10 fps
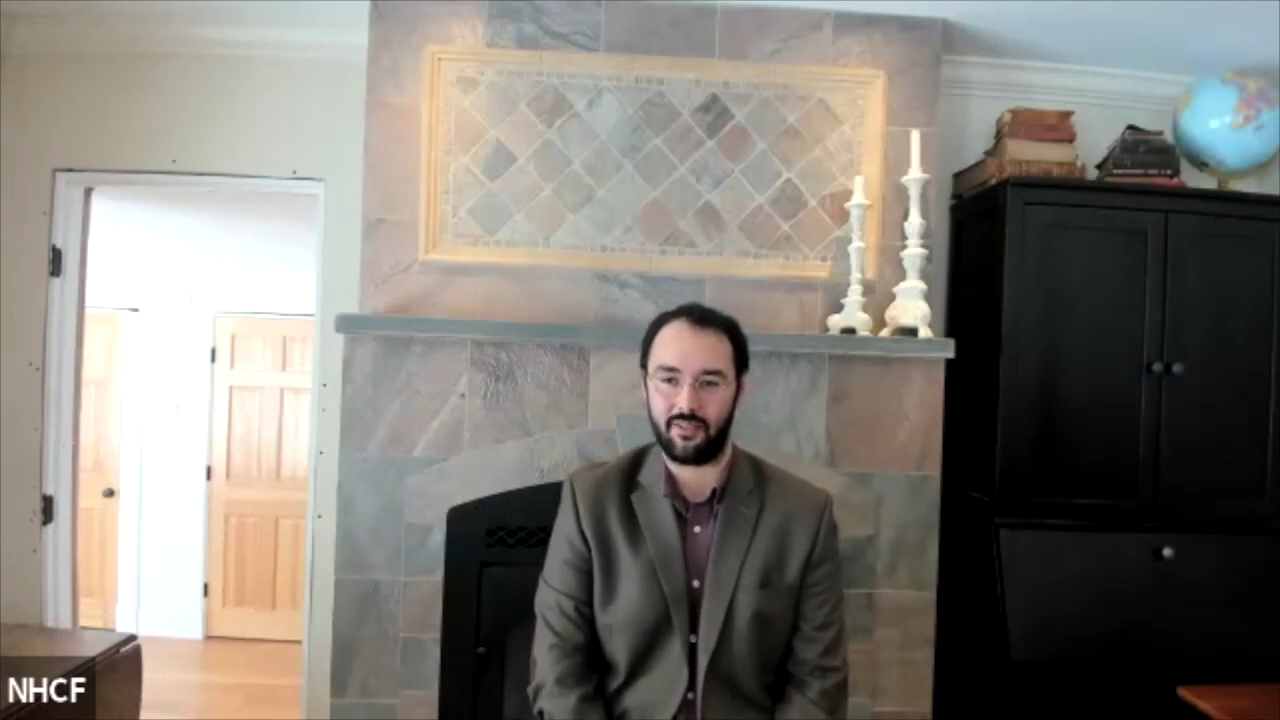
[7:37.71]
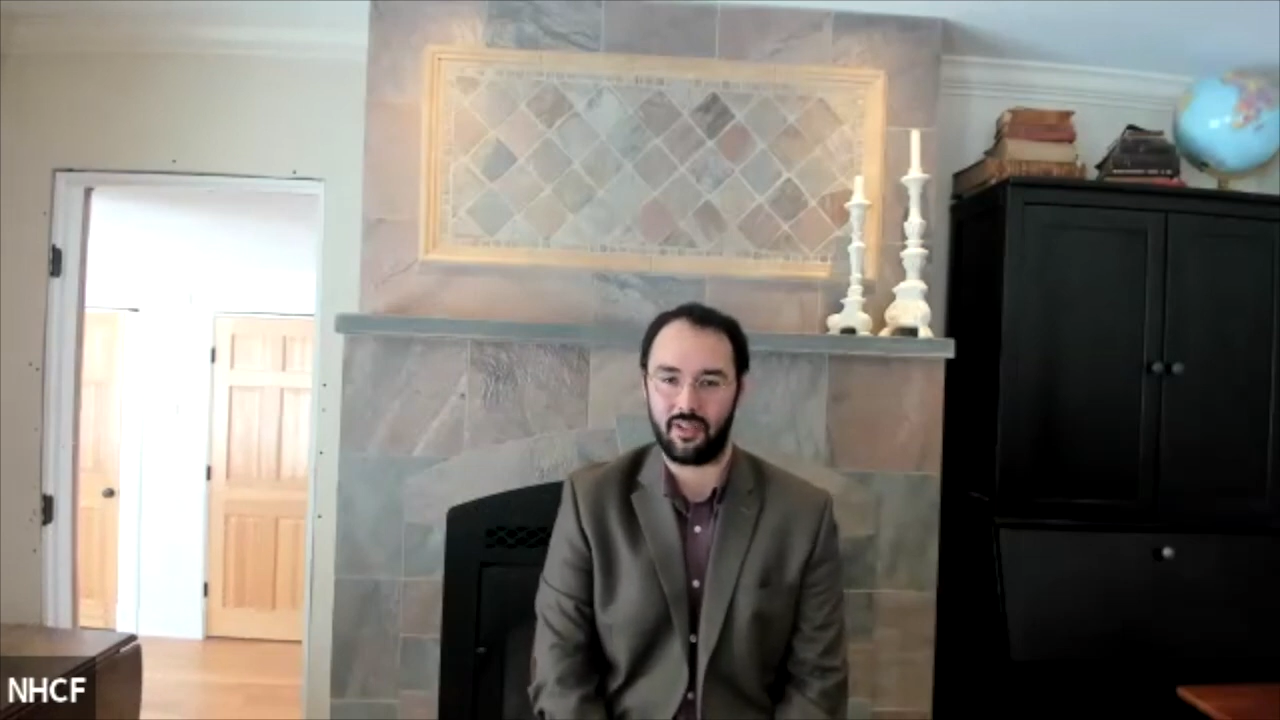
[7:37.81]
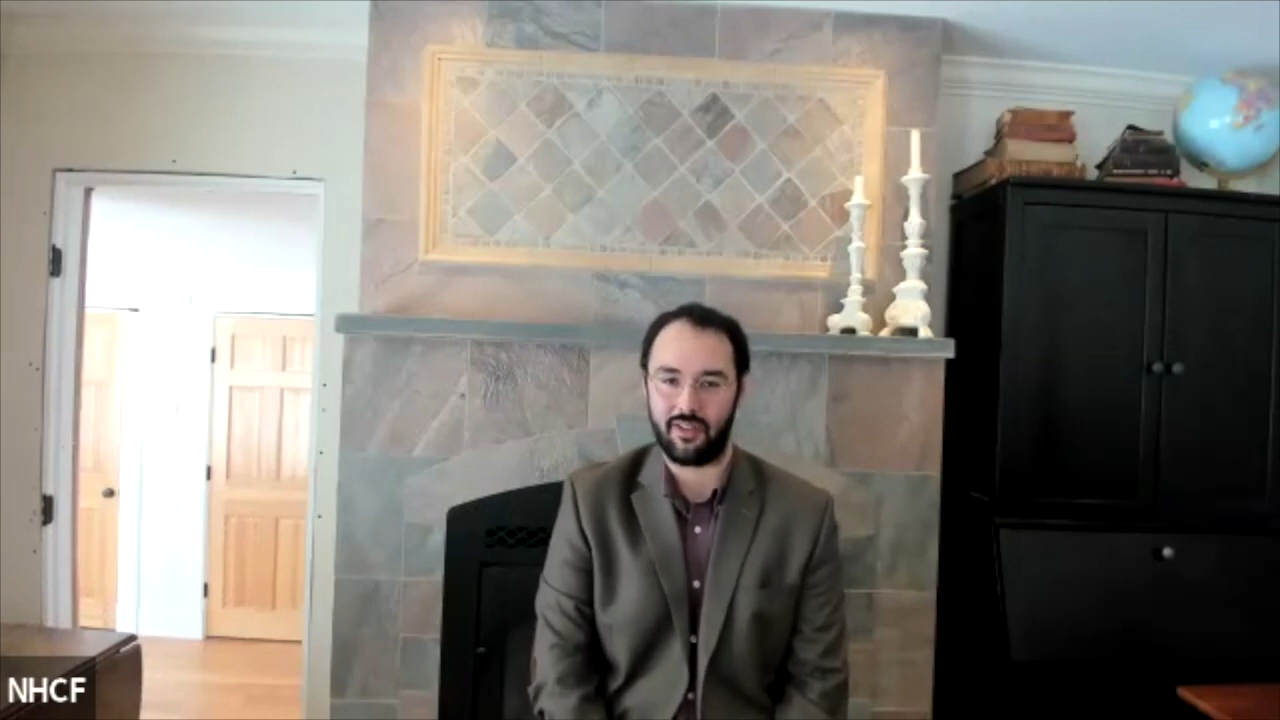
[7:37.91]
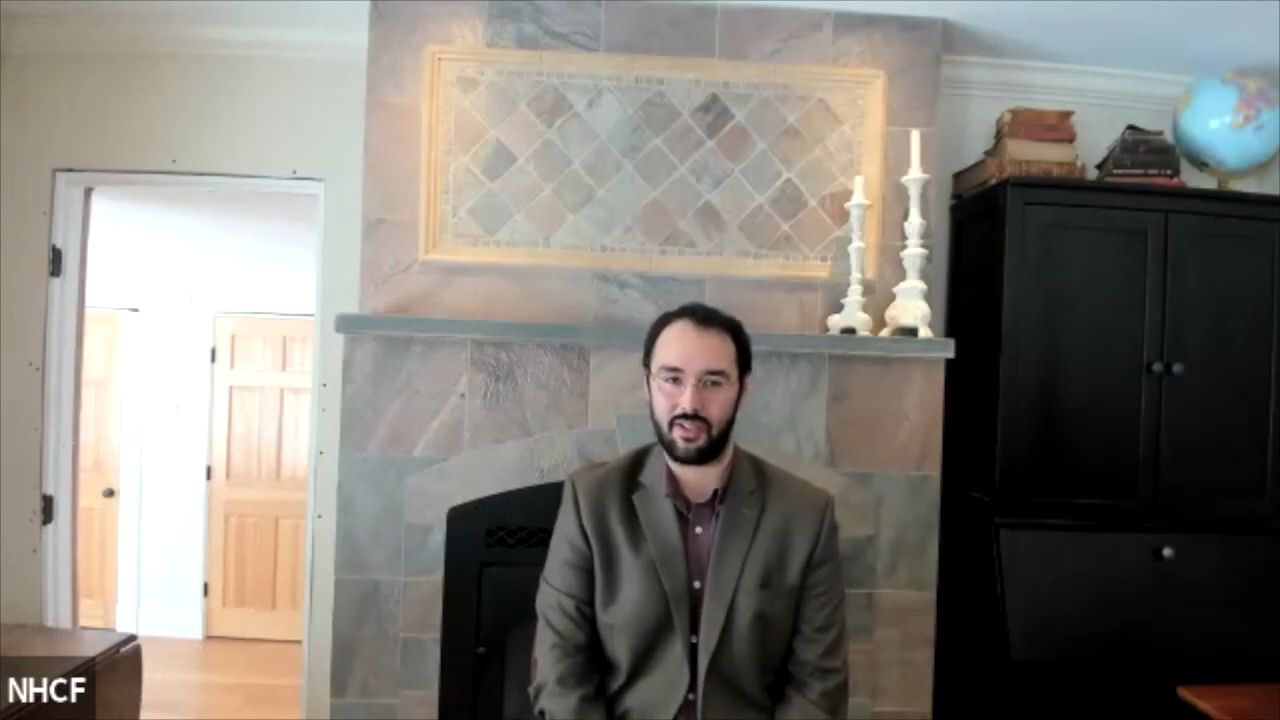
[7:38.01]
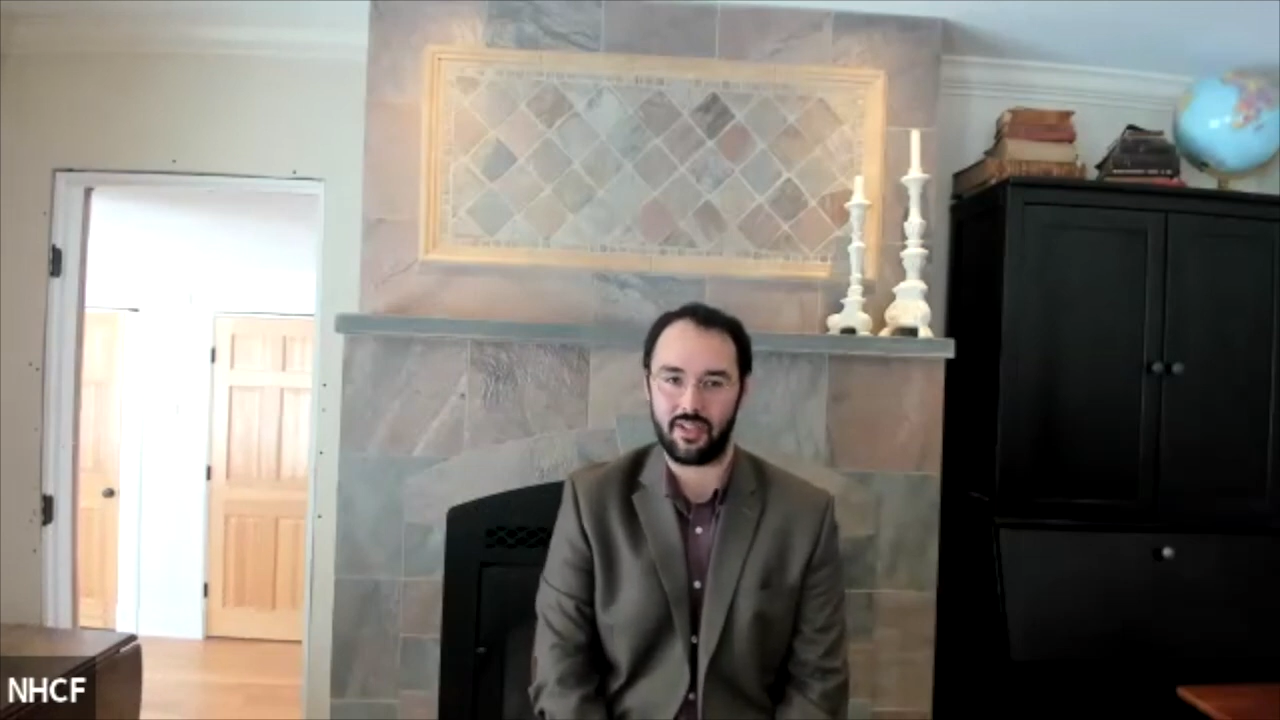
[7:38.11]
for a
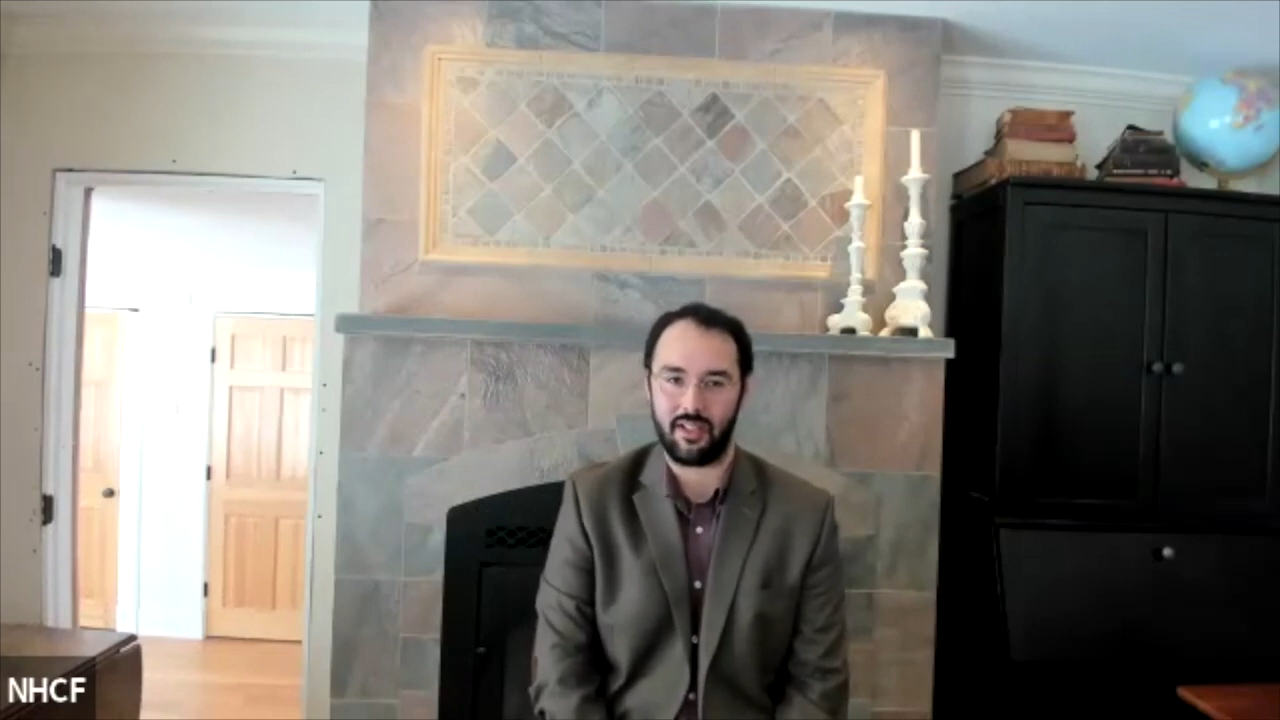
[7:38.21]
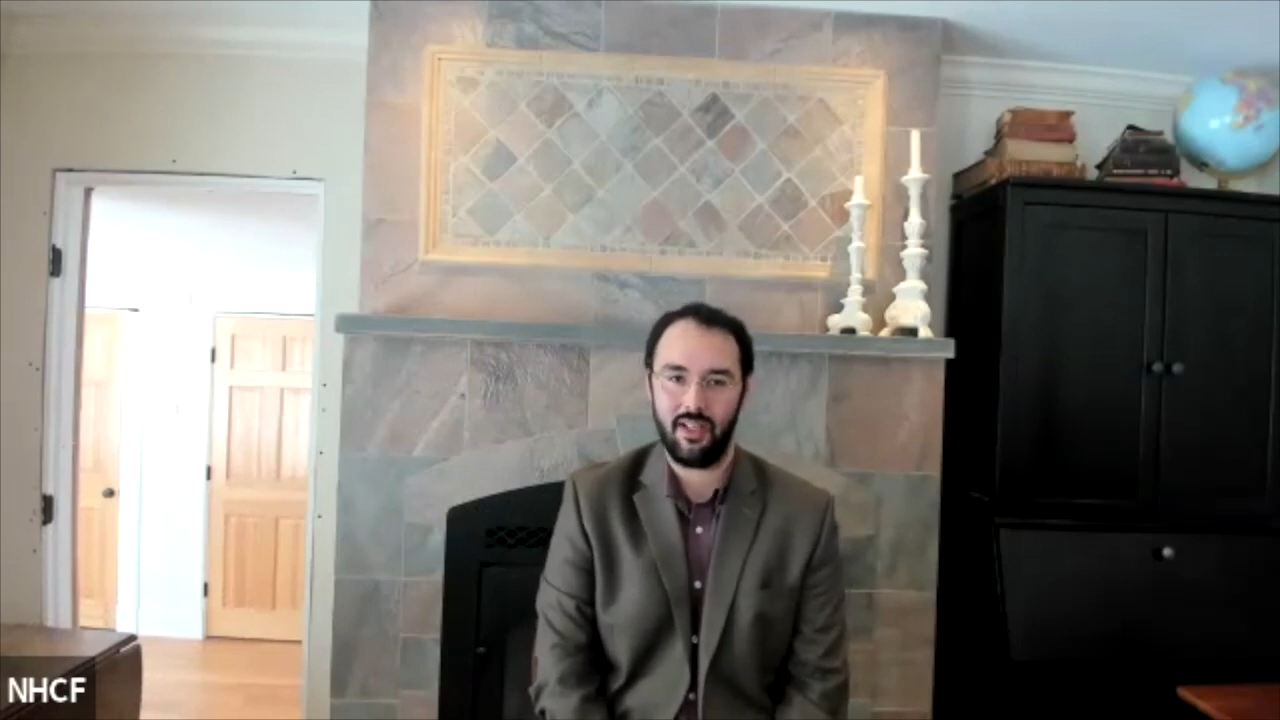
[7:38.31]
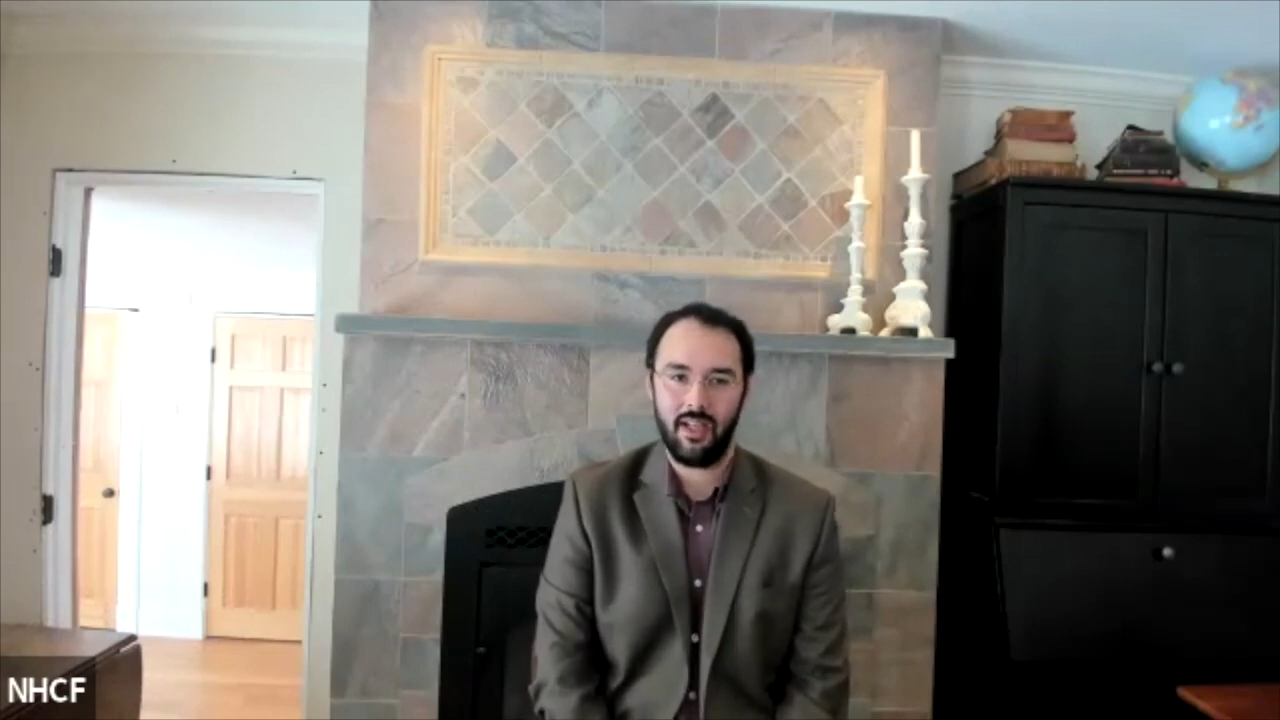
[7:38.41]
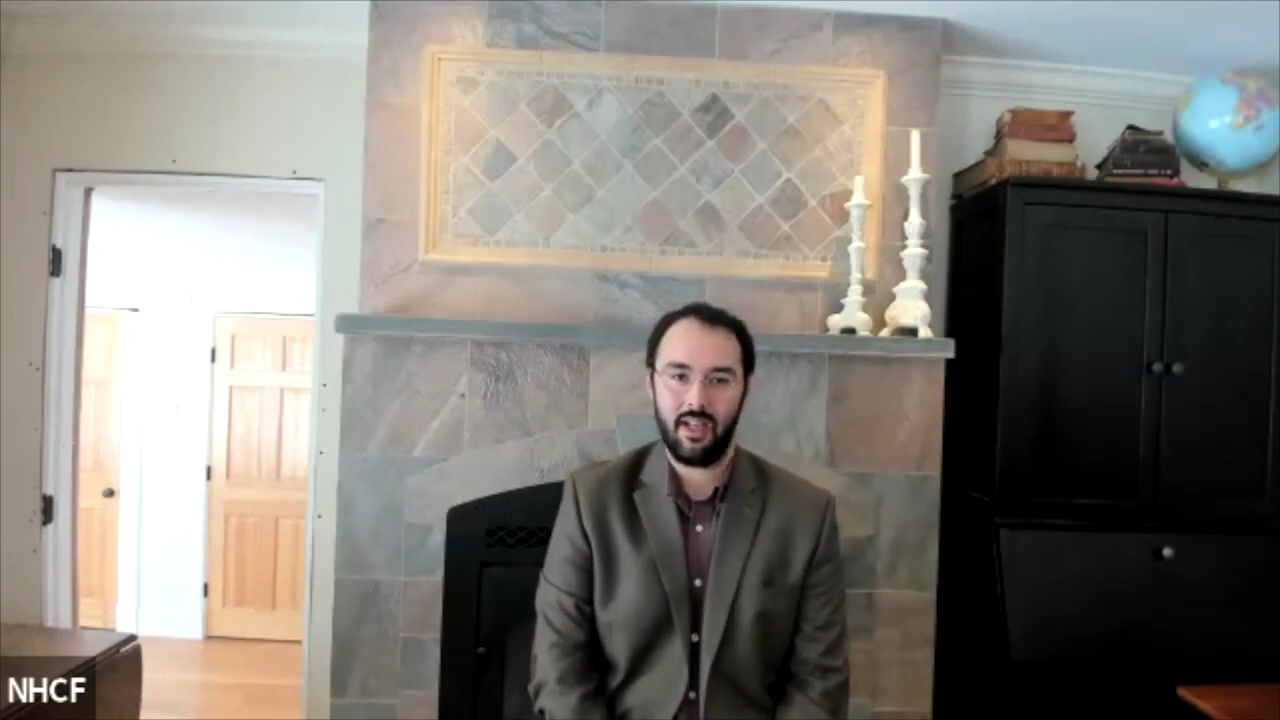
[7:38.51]
Christian.